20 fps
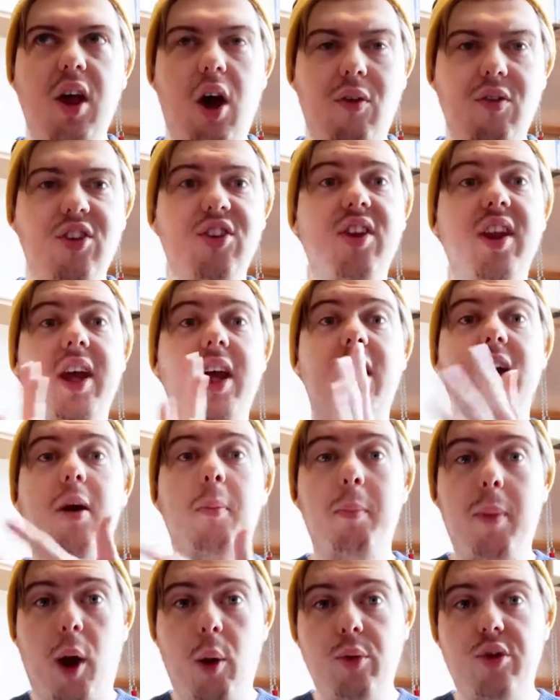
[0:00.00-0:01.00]
obviously
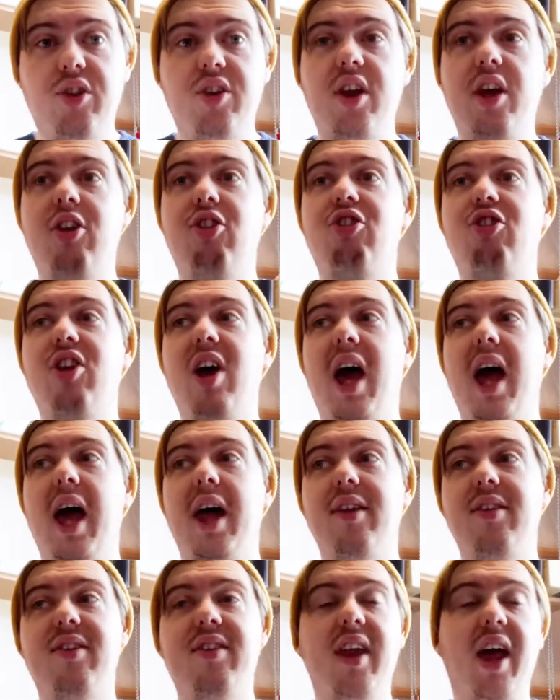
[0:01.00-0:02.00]
postage
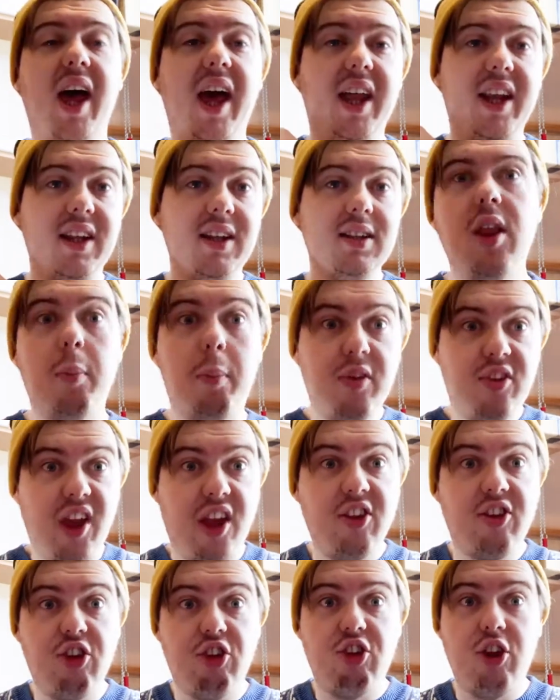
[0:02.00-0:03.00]
and then the
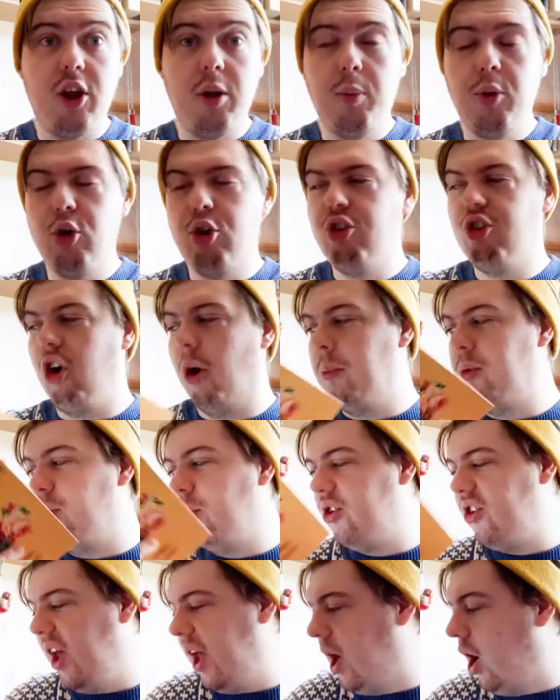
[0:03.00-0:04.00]
percentage that the bookshops
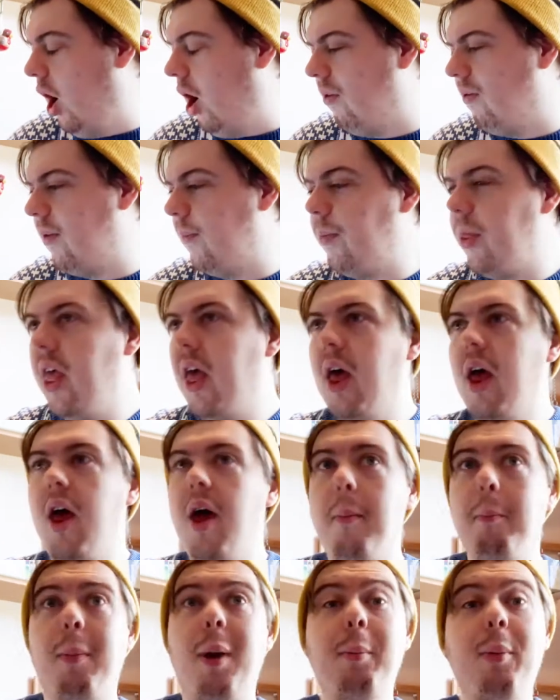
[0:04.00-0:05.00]
would take off.
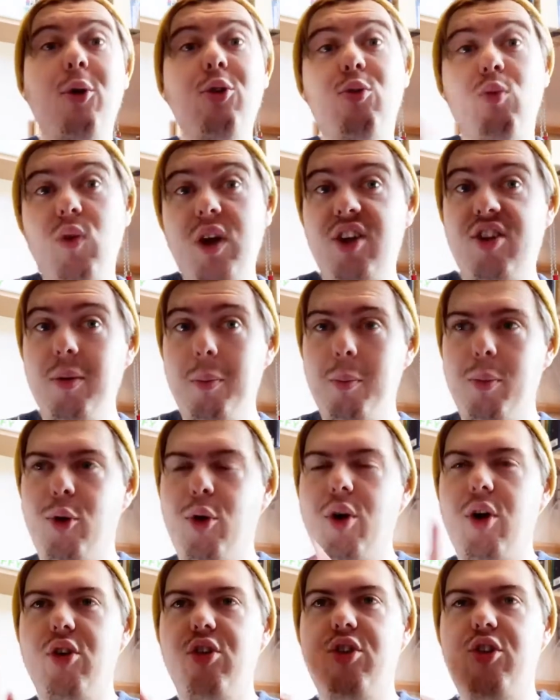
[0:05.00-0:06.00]
My most recent
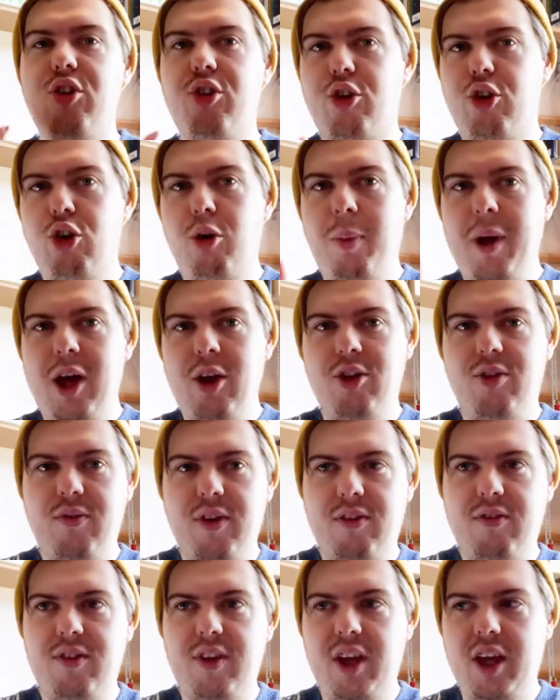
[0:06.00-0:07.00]
book costs
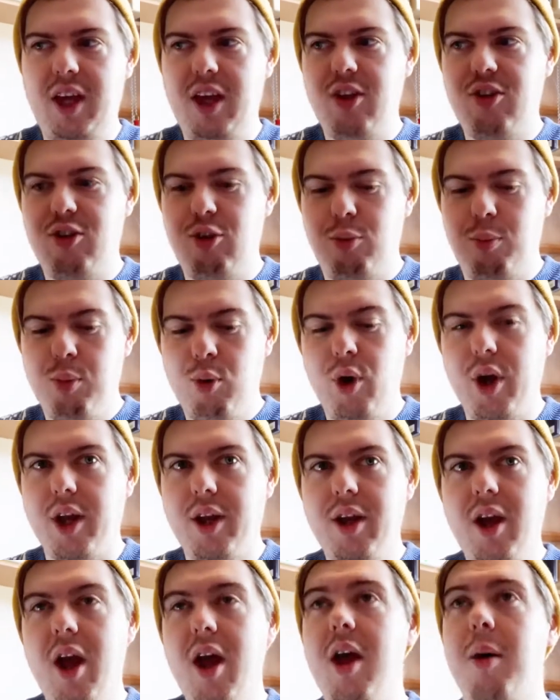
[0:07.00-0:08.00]
£2.50 to
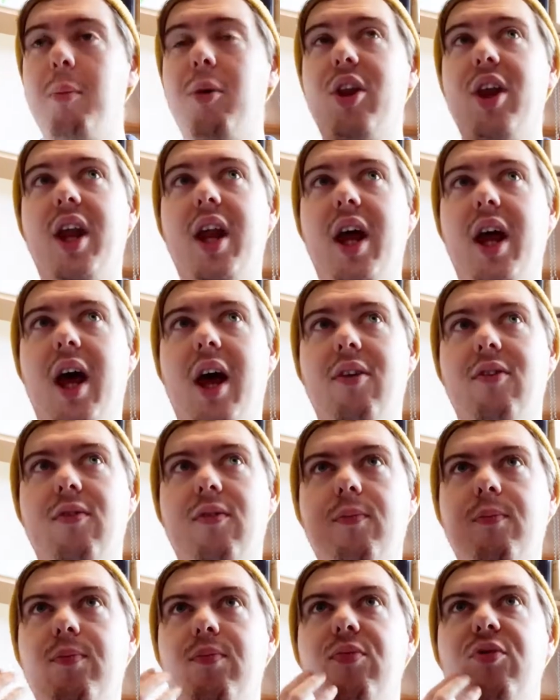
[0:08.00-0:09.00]
print, but then I have
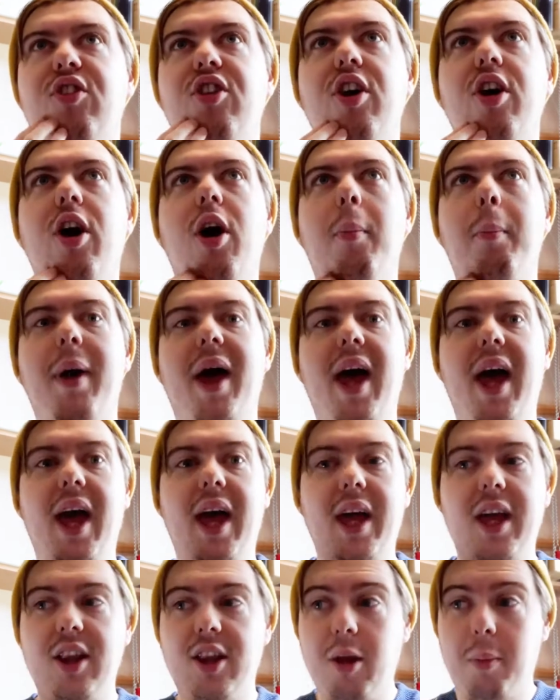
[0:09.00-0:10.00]
to
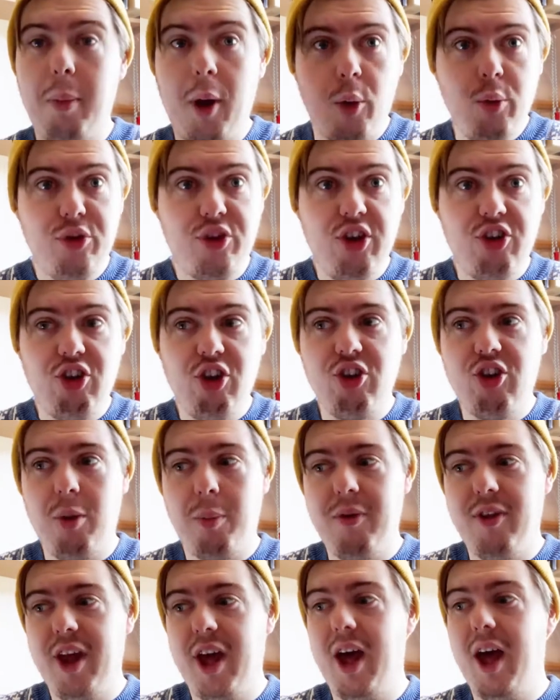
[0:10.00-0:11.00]
pay the postage on
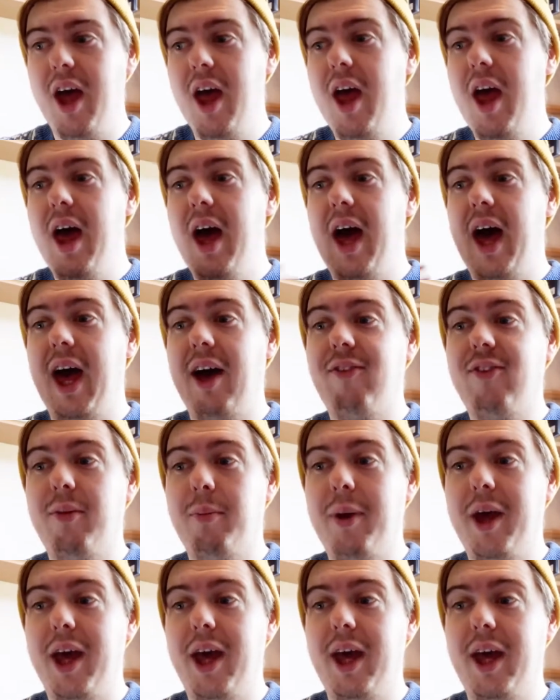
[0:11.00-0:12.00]
top of that. I have
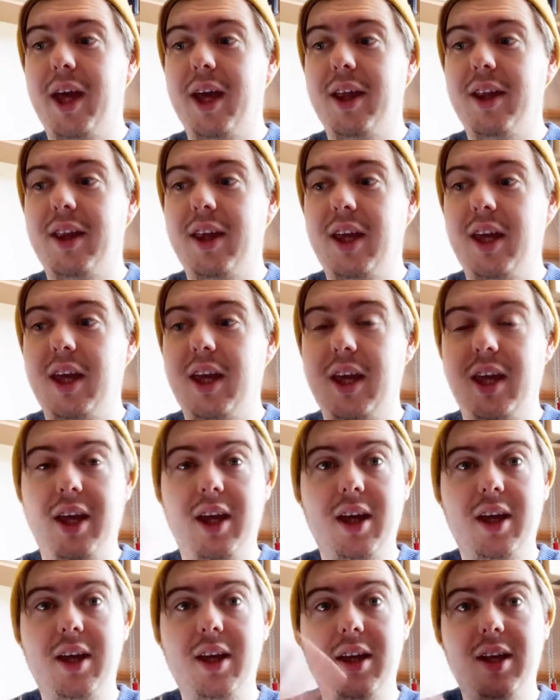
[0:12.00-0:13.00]
to pay
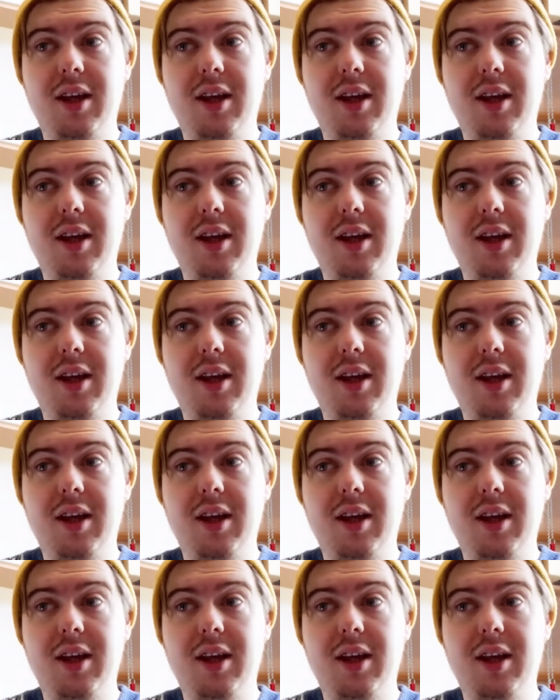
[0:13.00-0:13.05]
the